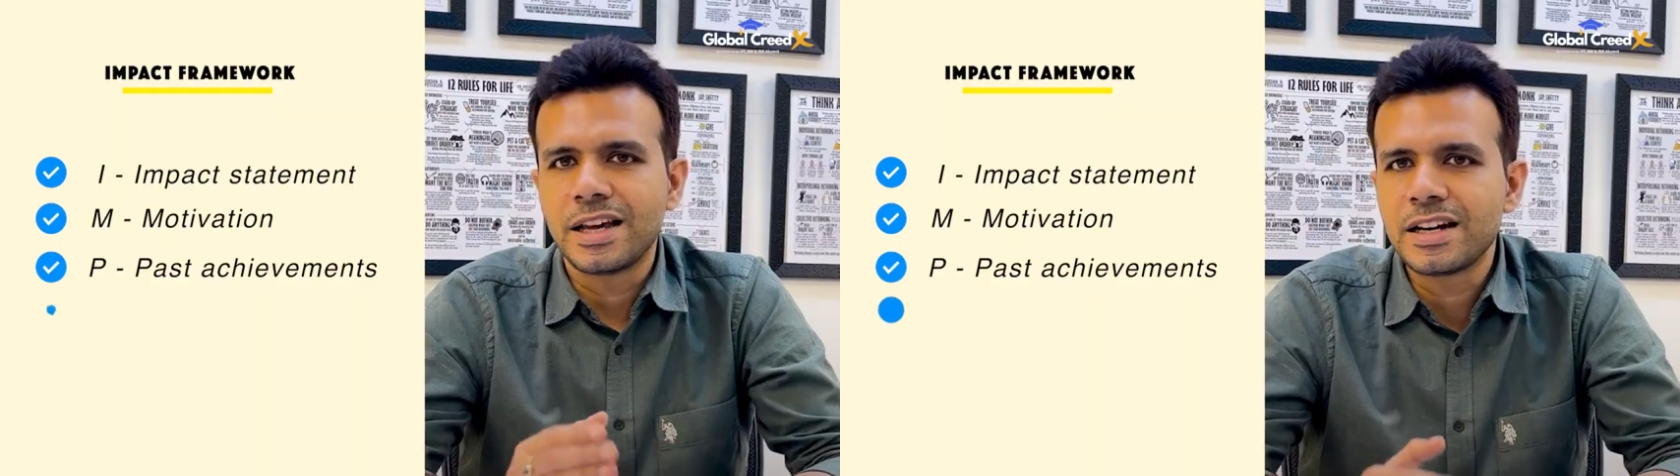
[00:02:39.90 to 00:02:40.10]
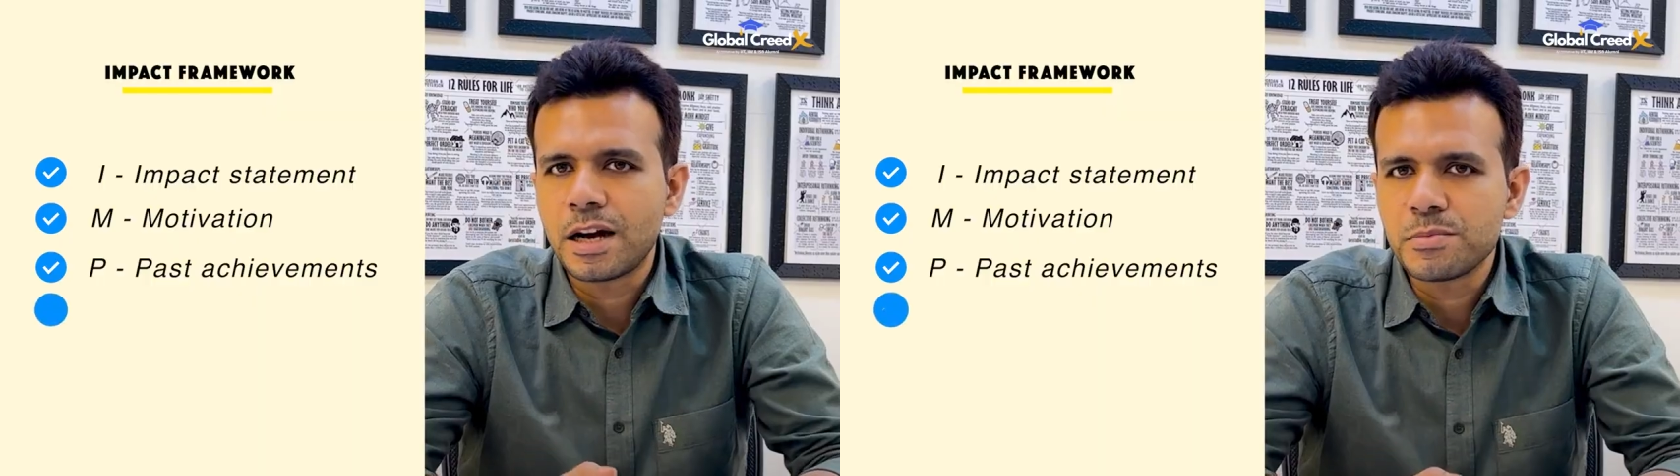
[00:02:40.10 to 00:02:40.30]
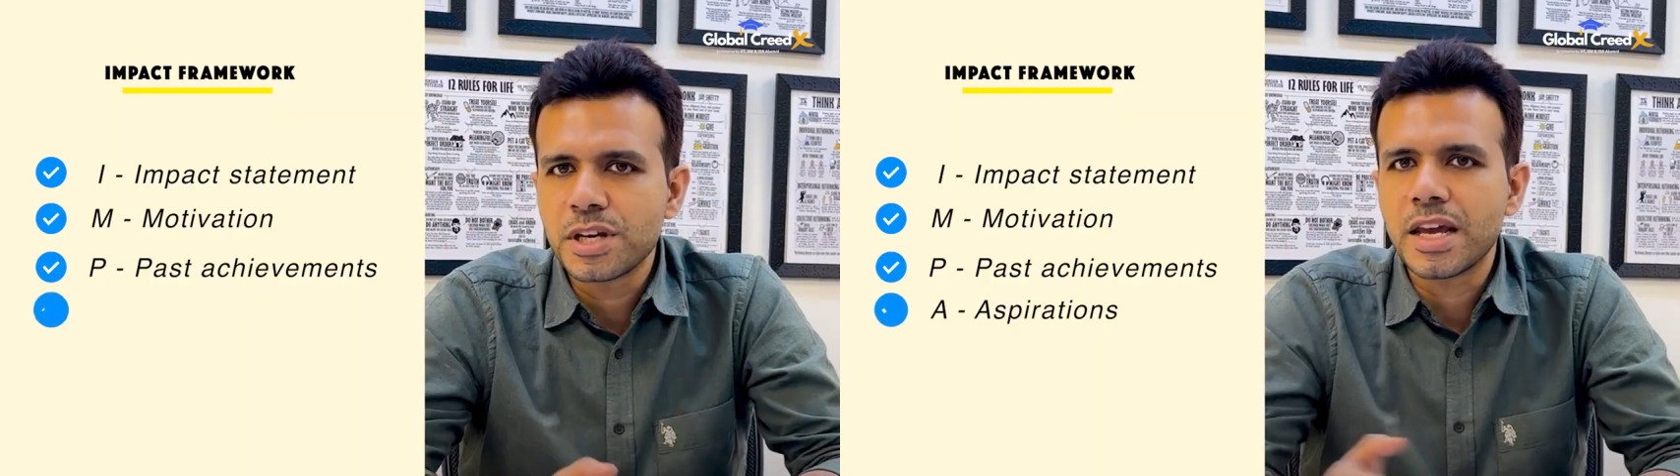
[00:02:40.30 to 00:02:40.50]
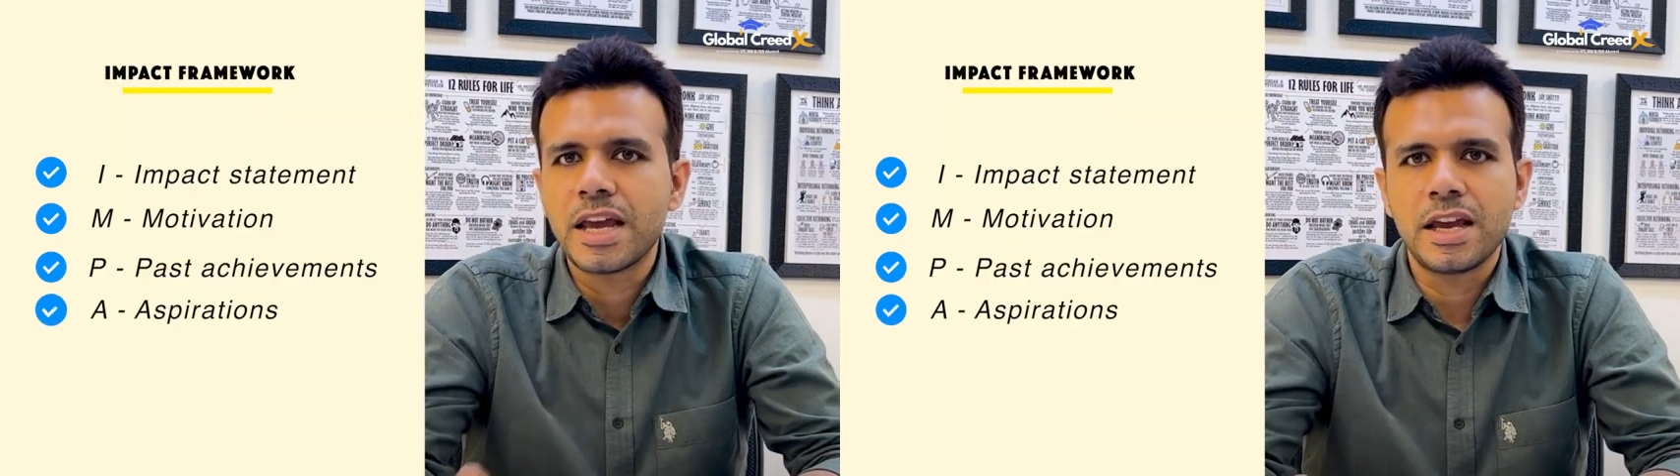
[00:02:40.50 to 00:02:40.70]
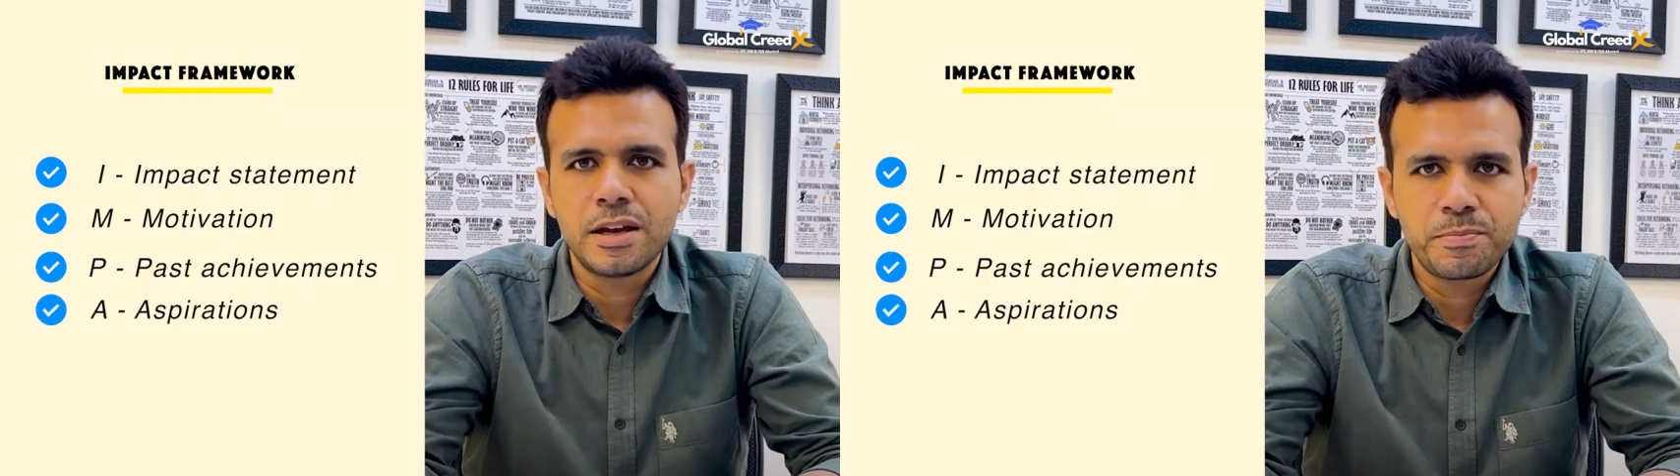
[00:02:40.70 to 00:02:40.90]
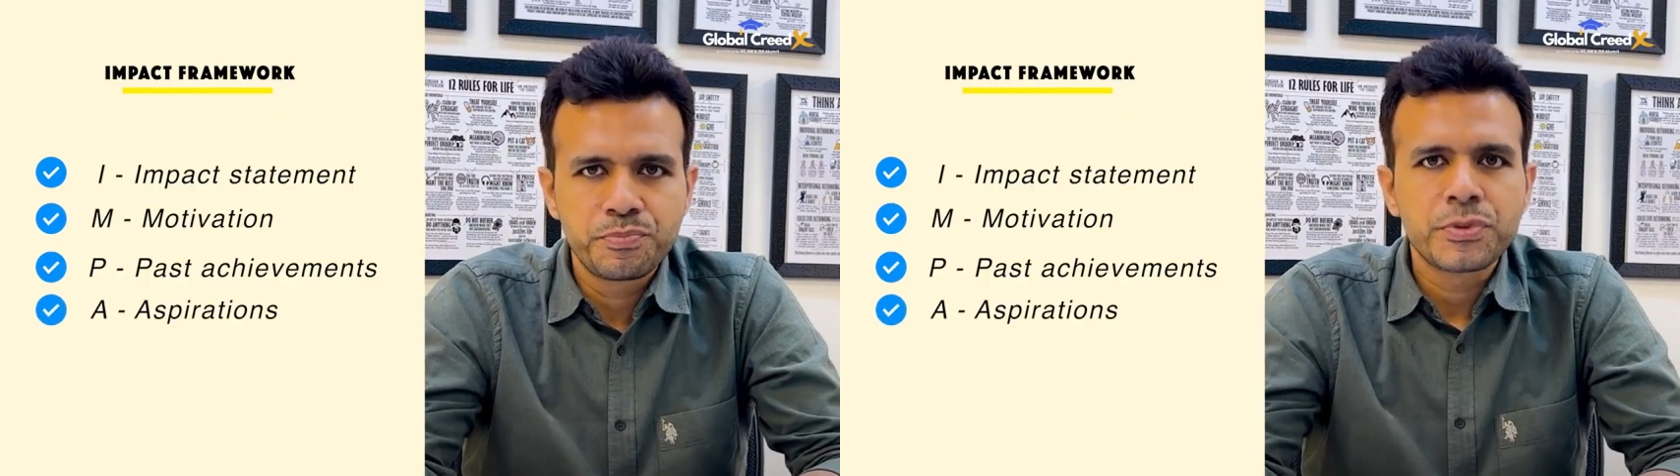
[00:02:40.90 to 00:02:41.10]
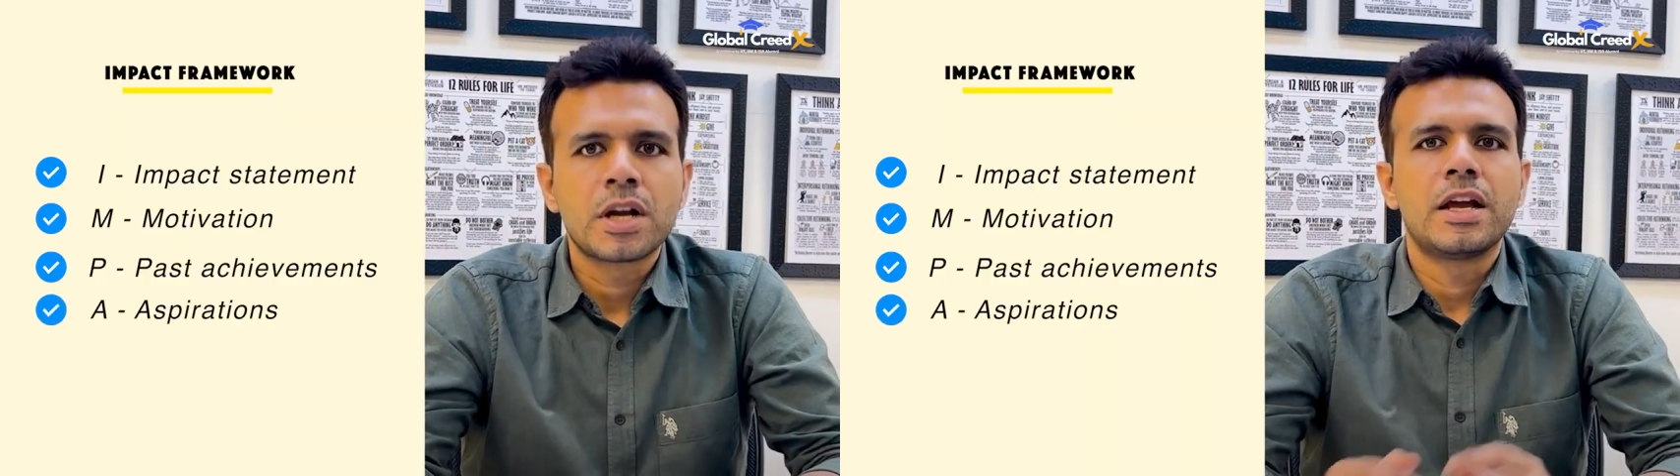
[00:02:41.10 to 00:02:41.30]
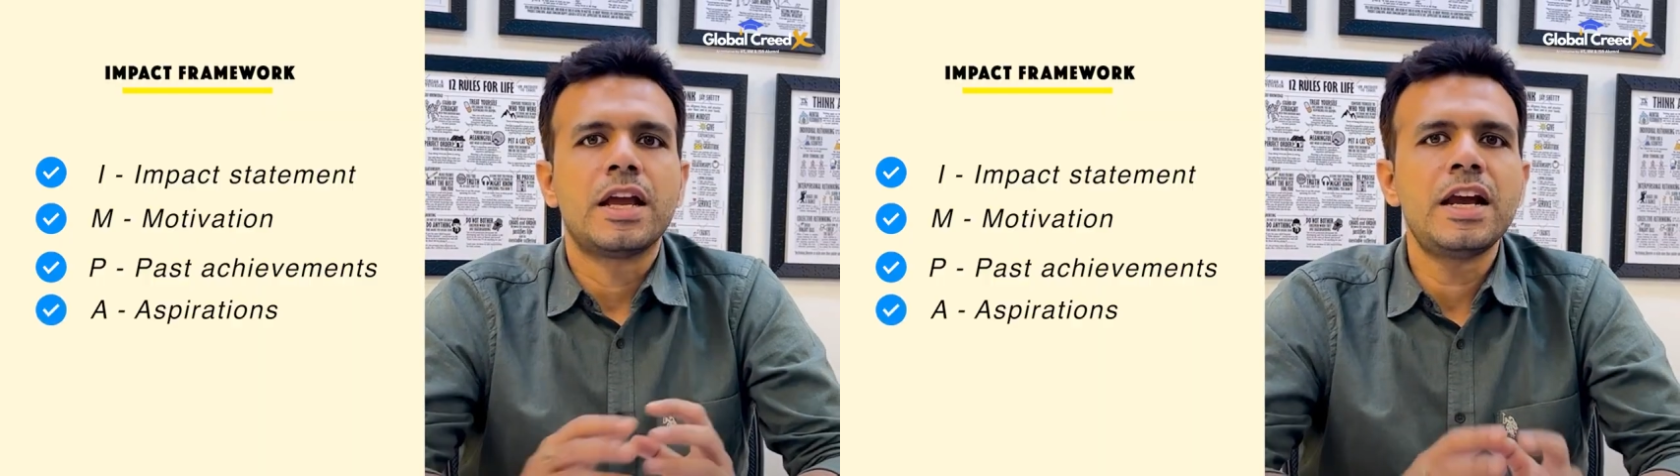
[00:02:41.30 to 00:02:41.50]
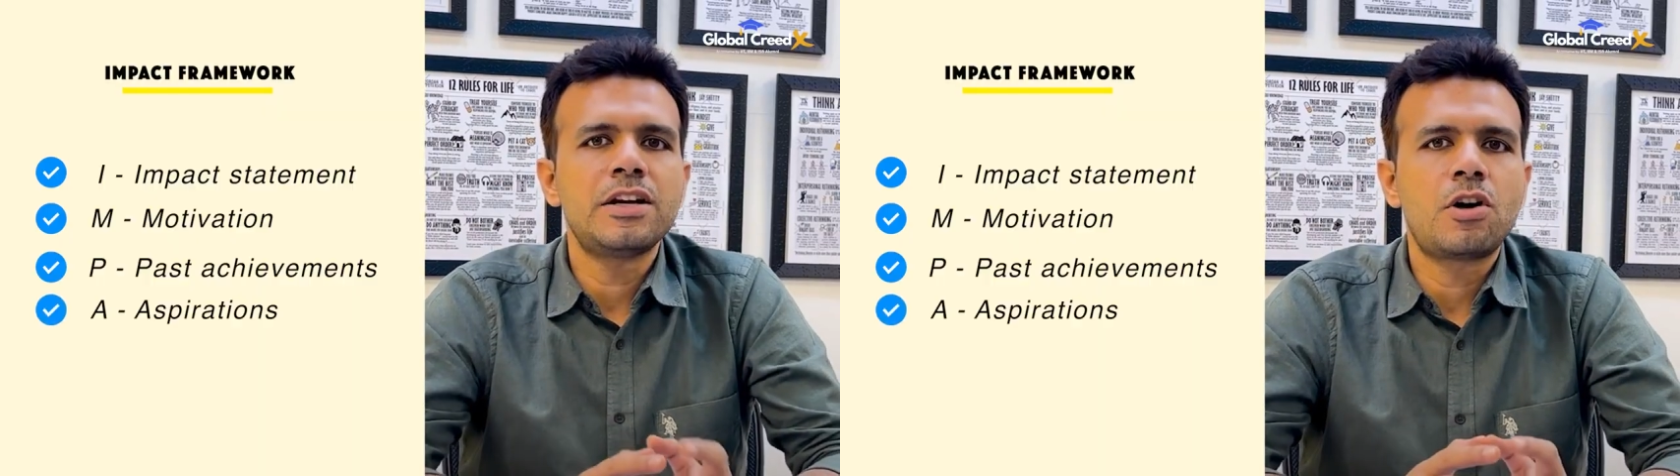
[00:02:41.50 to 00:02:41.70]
Then comes an A. A